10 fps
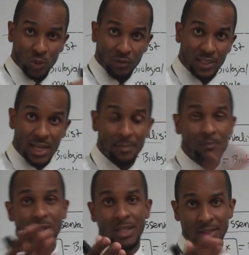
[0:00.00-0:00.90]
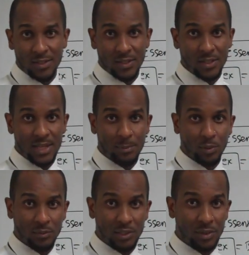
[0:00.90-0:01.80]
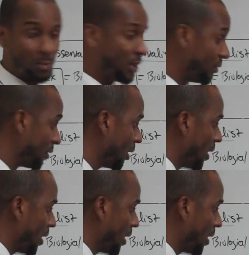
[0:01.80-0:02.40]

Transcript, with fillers: over time. This is an example of Leave It to Beaver.